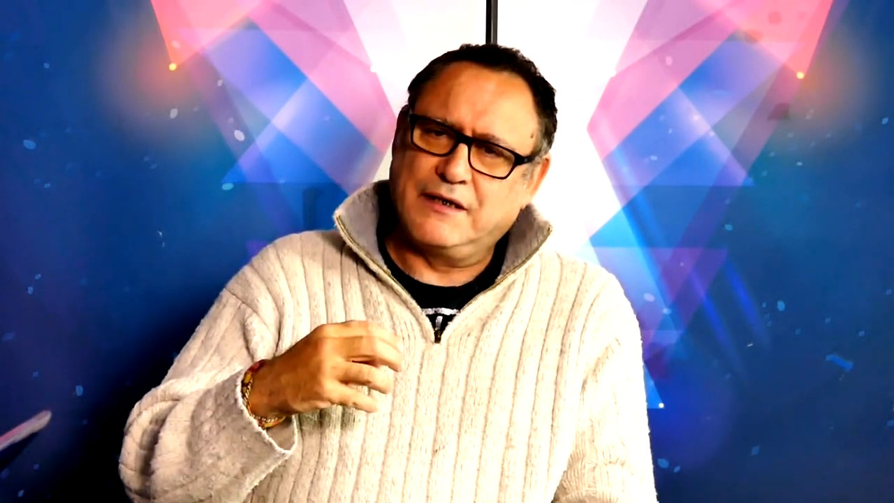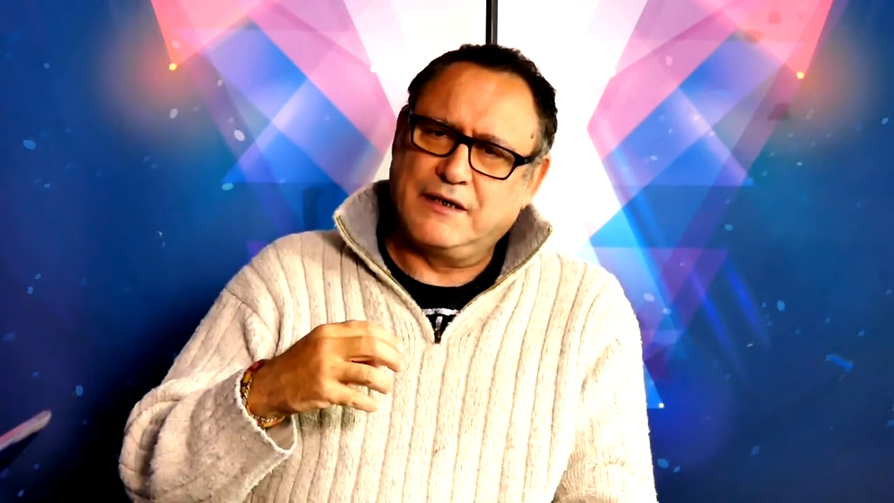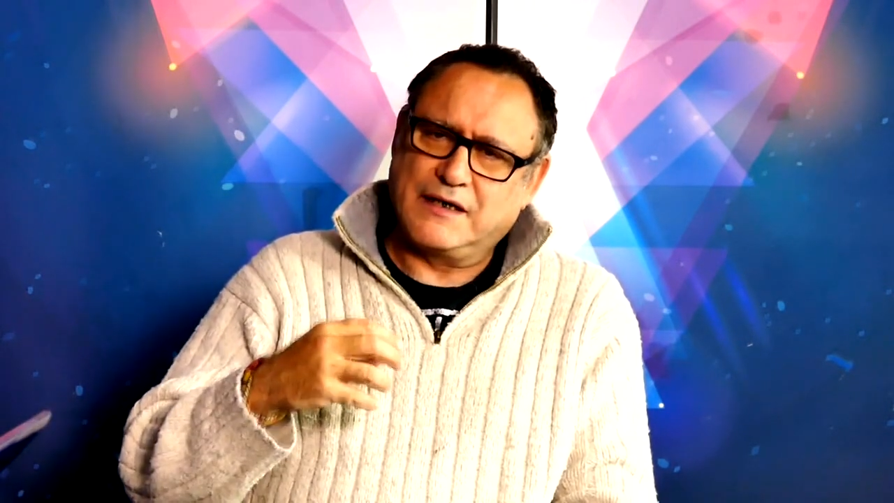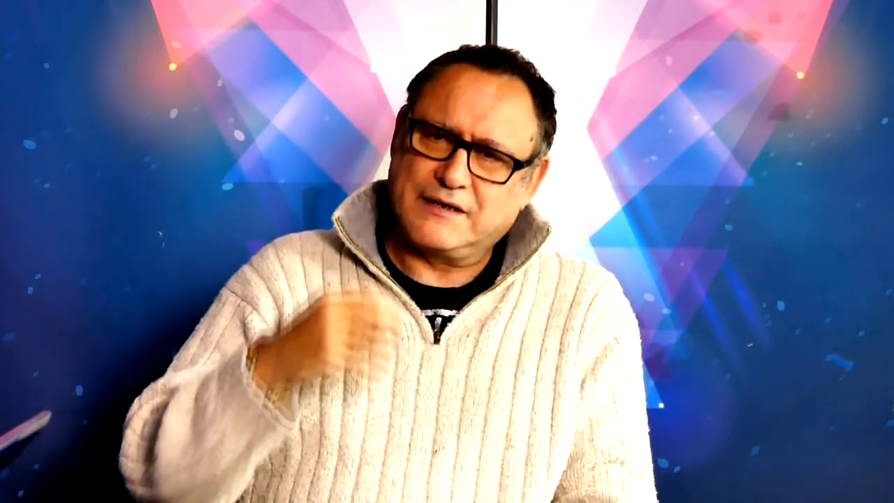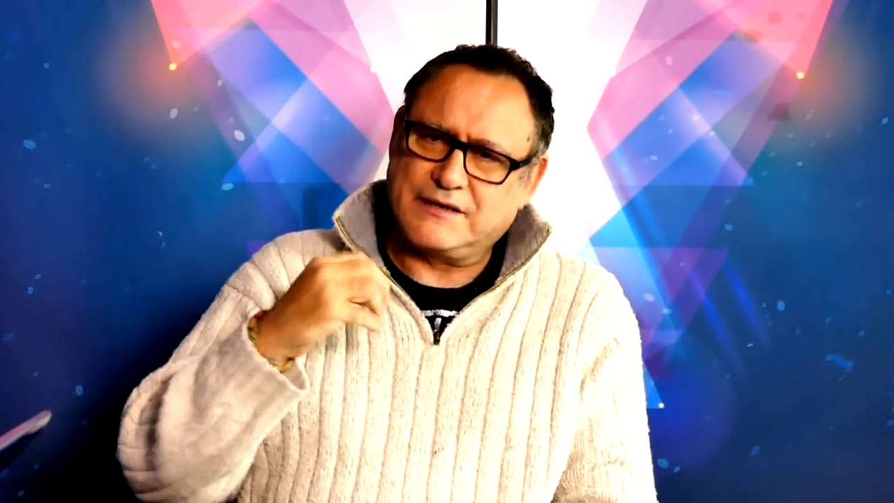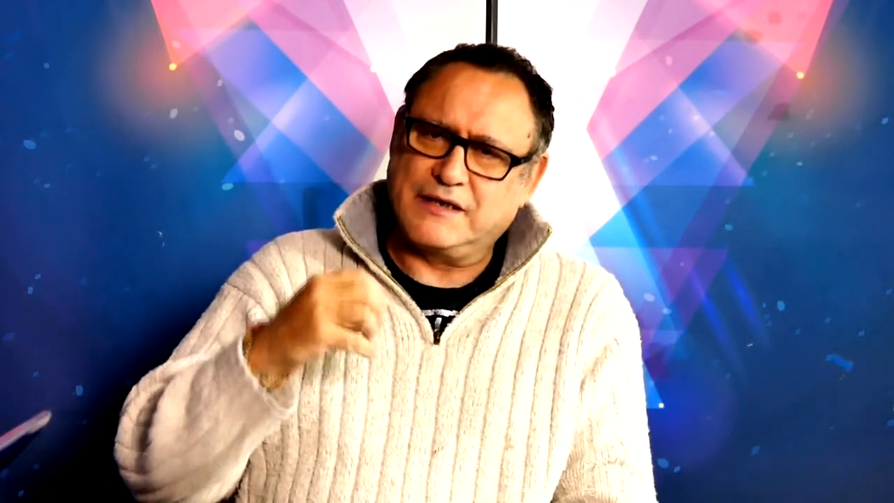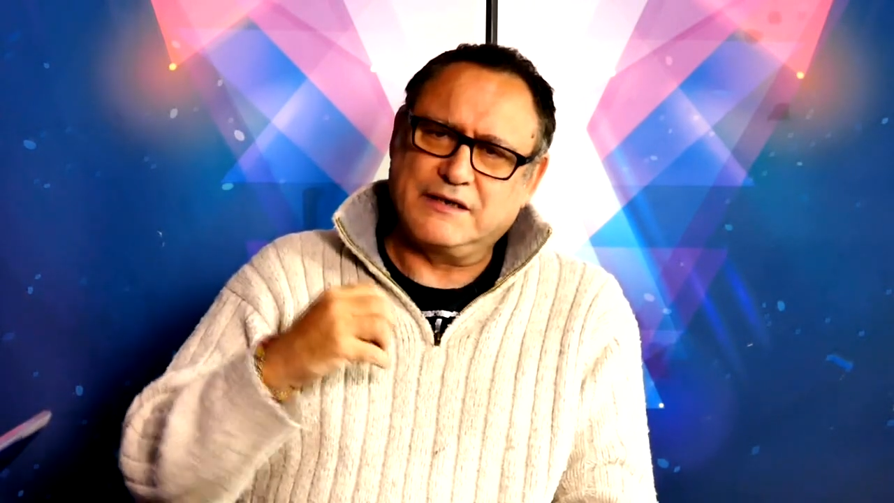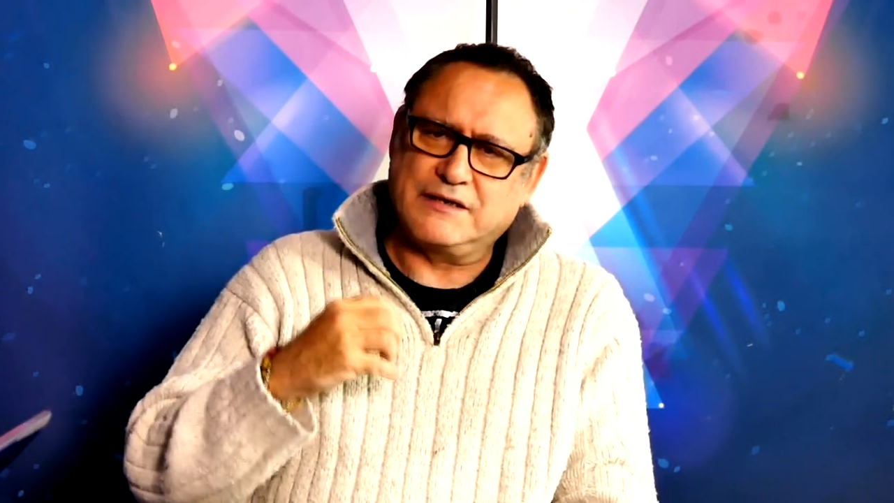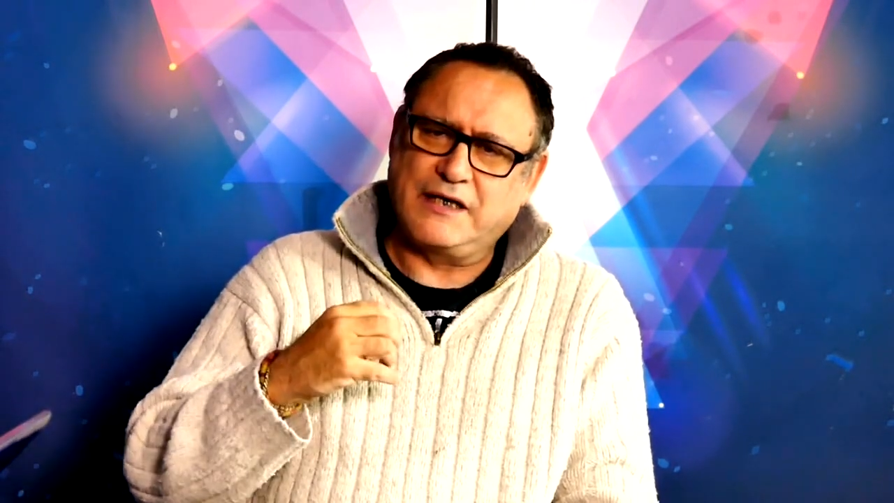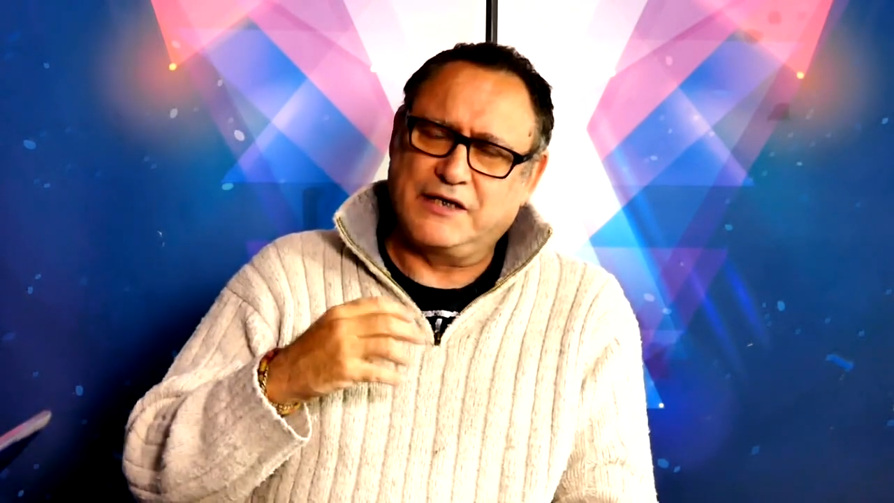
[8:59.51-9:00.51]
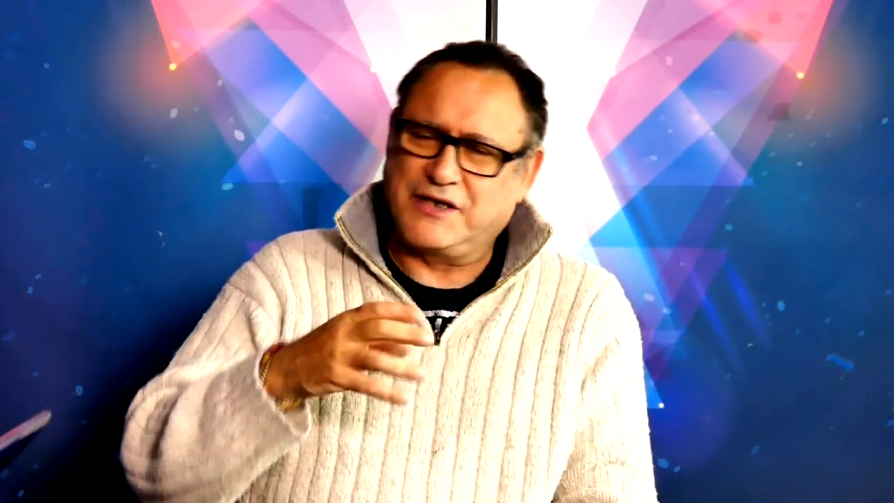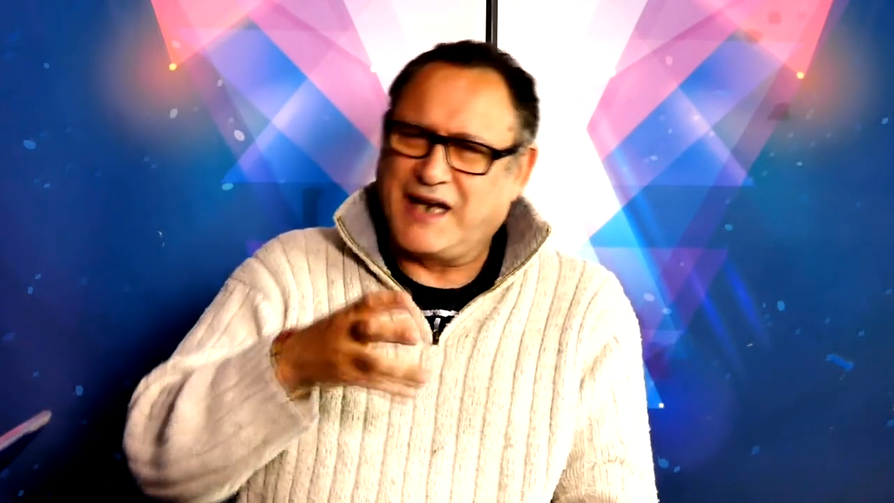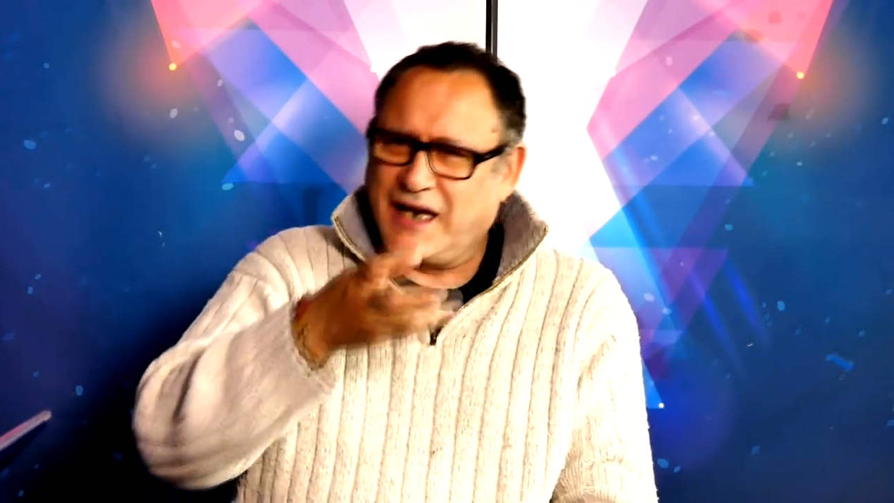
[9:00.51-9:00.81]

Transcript: at a certain stage, and